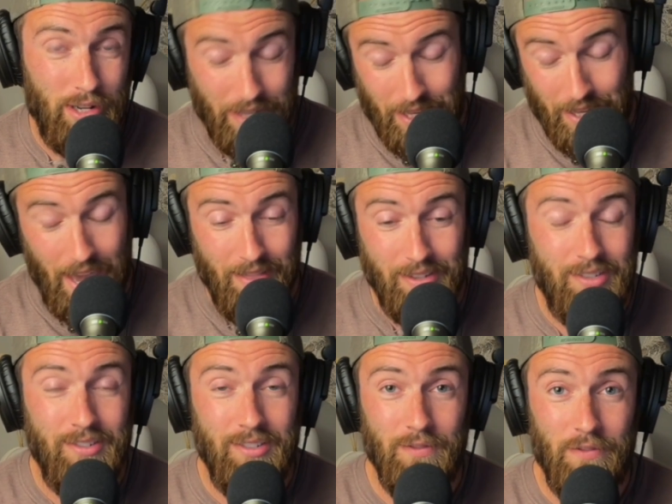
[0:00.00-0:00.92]
and again,
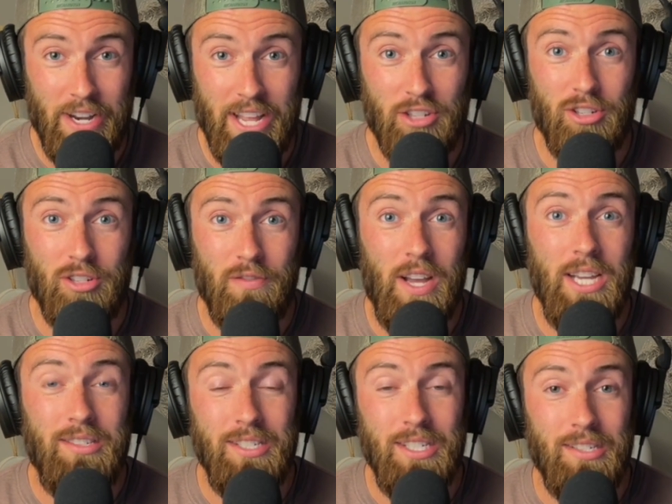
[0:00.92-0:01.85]
this isn't financial
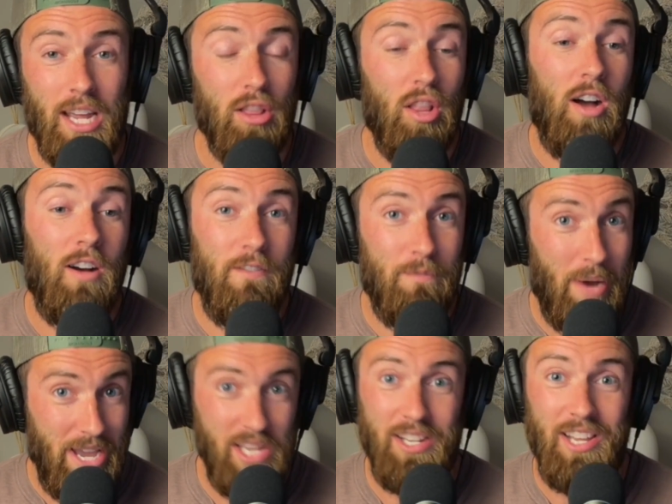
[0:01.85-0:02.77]
advice, is I love
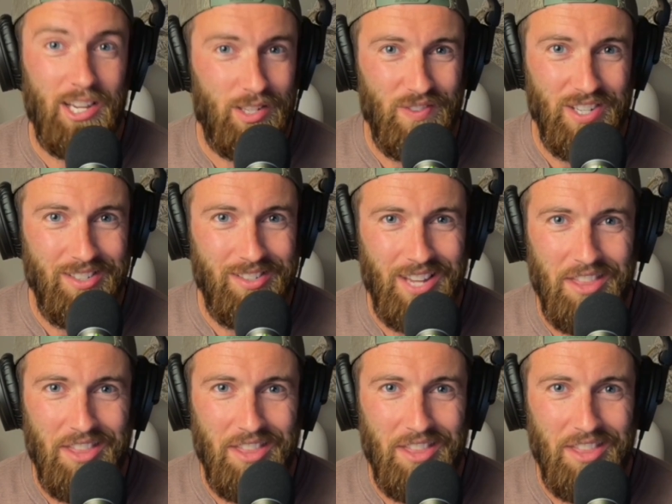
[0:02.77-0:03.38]
my index funds.